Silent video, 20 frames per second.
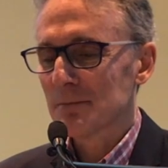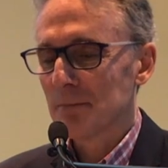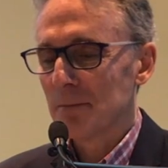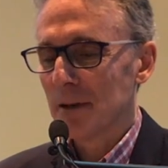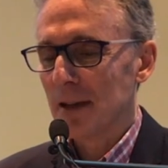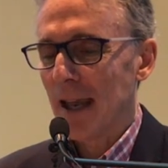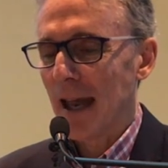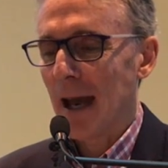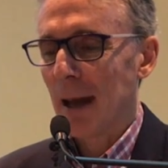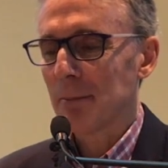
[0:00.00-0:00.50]

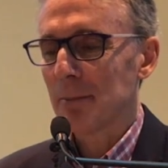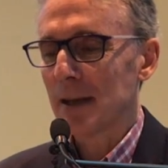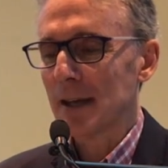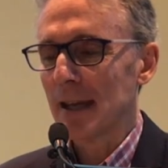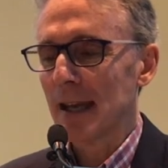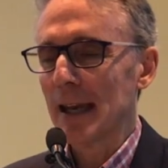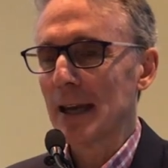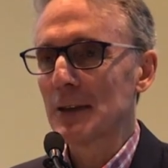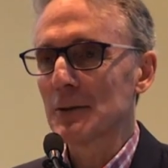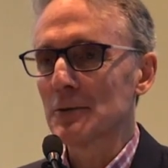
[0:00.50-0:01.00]
been
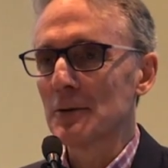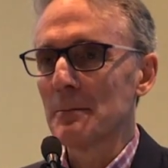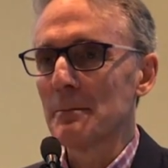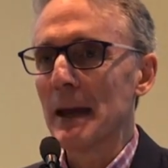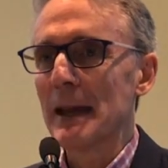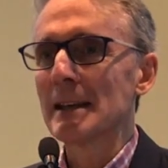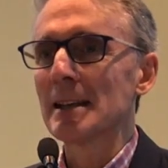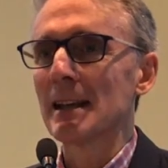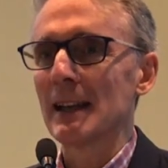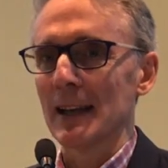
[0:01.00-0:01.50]
happening
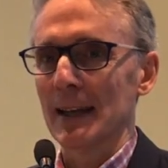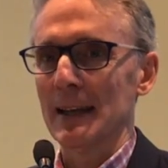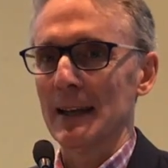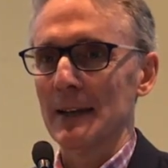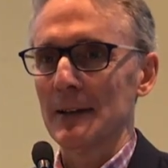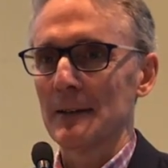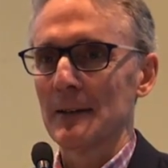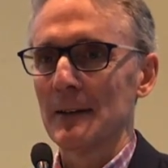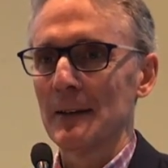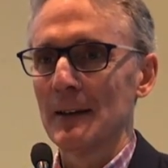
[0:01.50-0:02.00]
incrementally
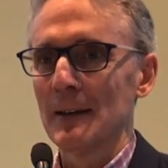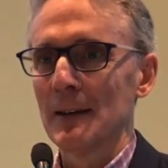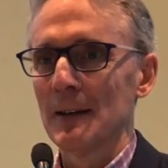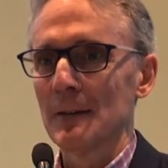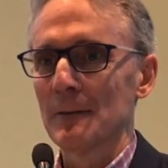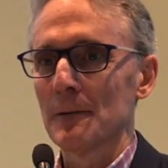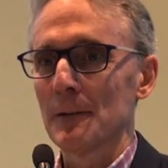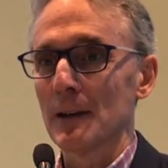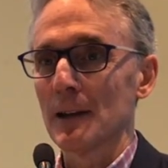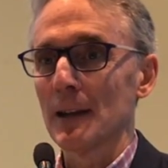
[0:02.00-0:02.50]

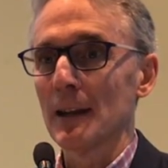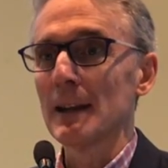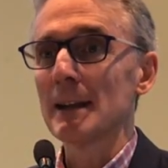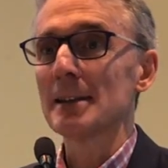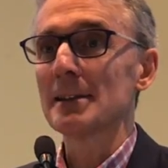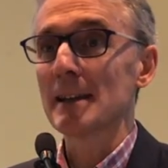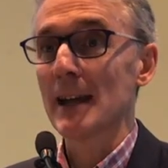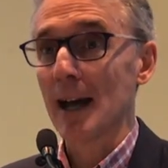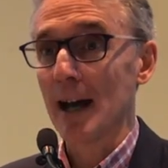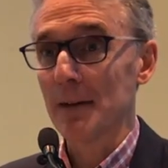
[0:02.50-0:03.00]
for at
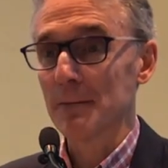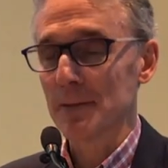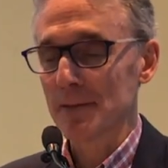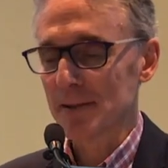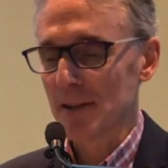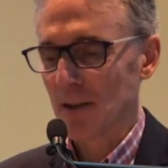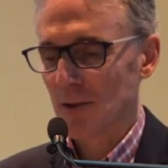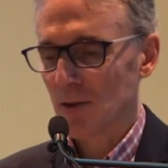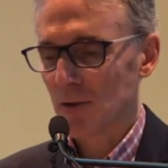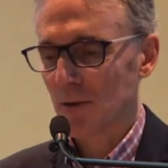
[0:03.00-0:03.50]
least half a
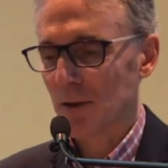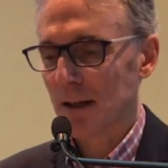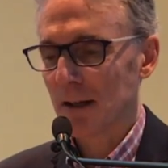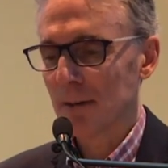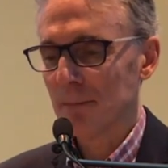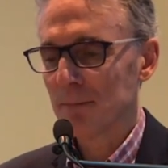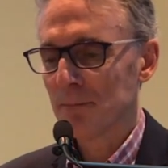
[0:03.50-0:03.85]
century.